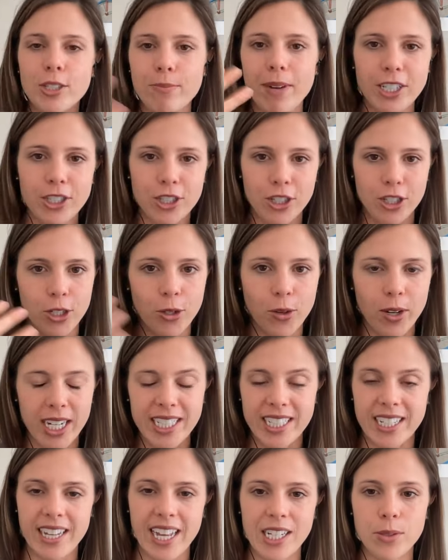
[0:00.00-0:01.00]
mental noise.
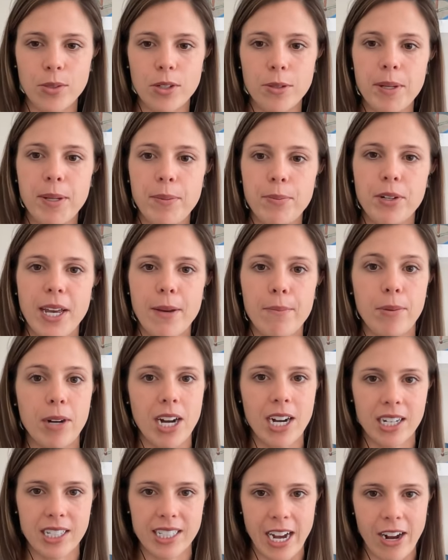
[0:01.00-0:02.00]
And that's where people get
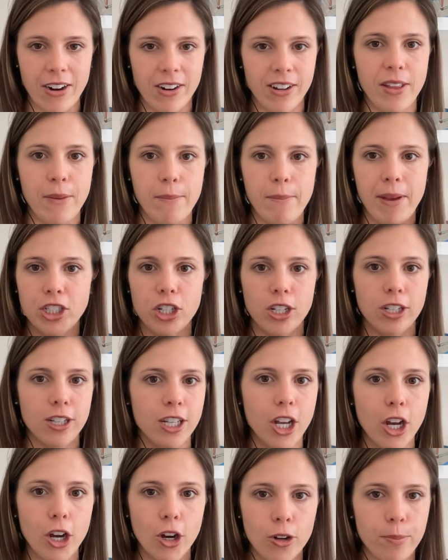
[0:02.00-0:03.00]
bogged down in the mental
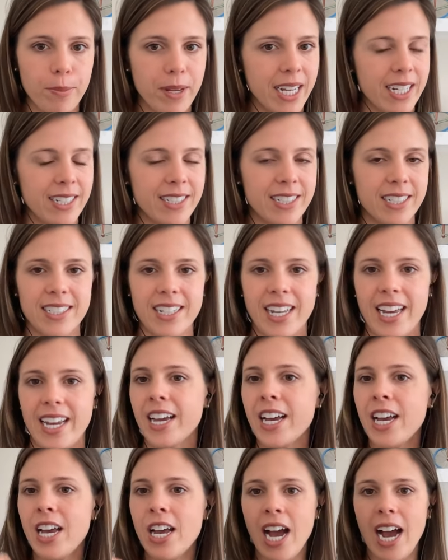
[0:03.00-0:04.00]
load because it's like,
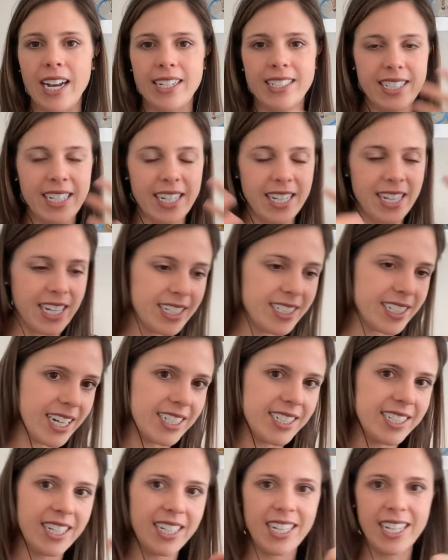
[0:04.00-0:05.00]
I see this, I
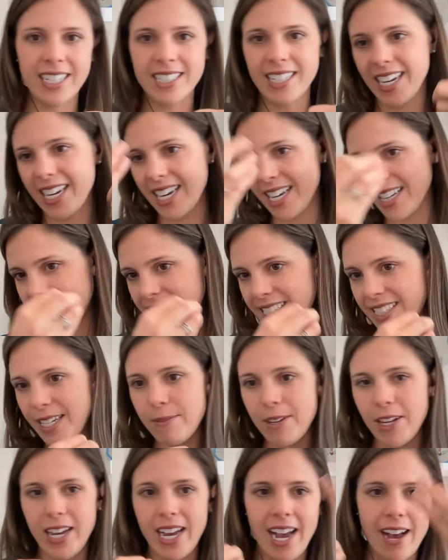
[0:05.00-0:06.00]
see this, I get this
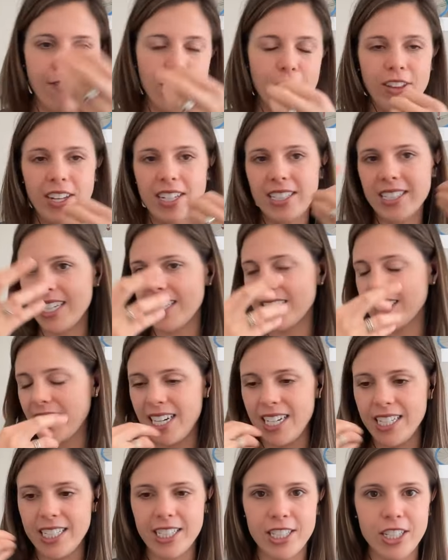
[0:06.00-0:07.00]
email, I have all these things I
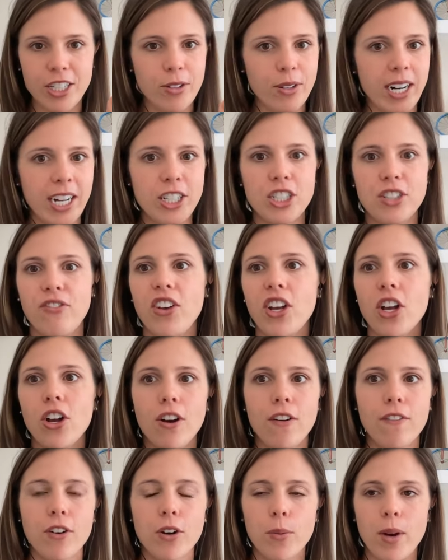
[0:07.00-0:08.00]
need to do, and I just feel
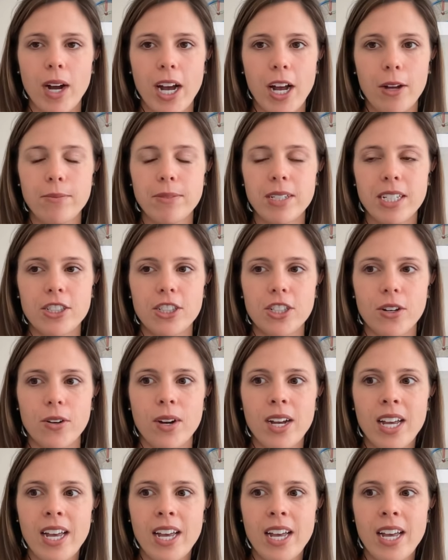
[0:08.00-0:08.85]
overwhelmed. And so